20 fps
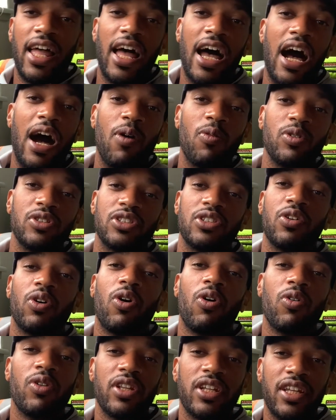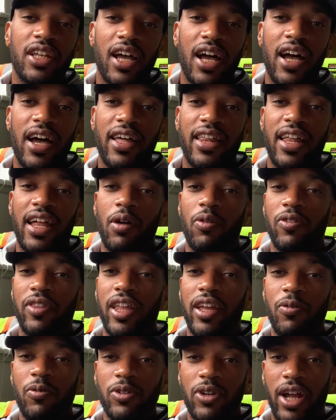I was the only guy that
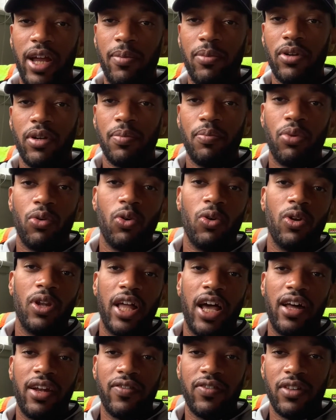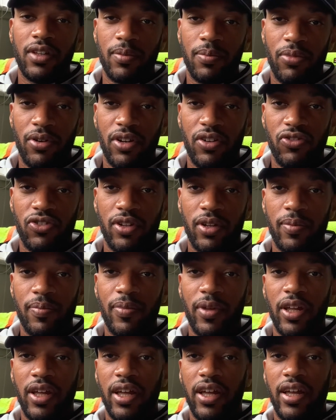they were able to pull out of the apprenticeship,
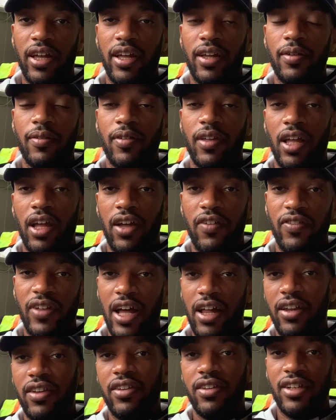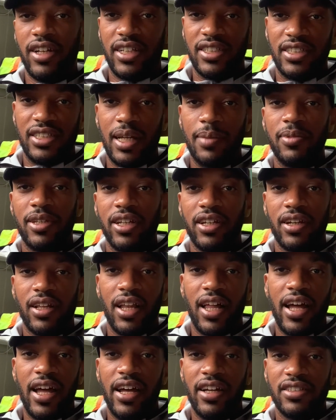out of the accepting
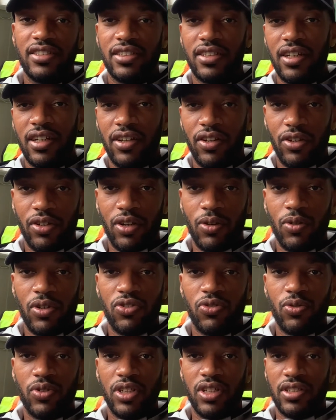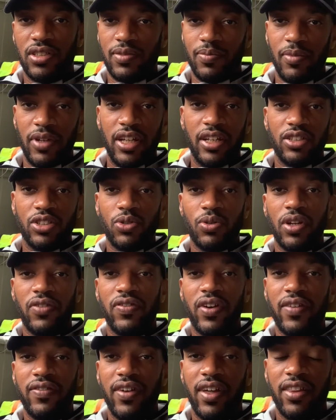class, which was me and
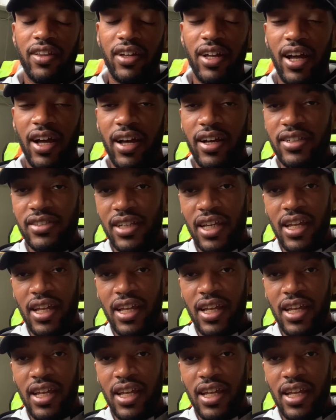25 other guys.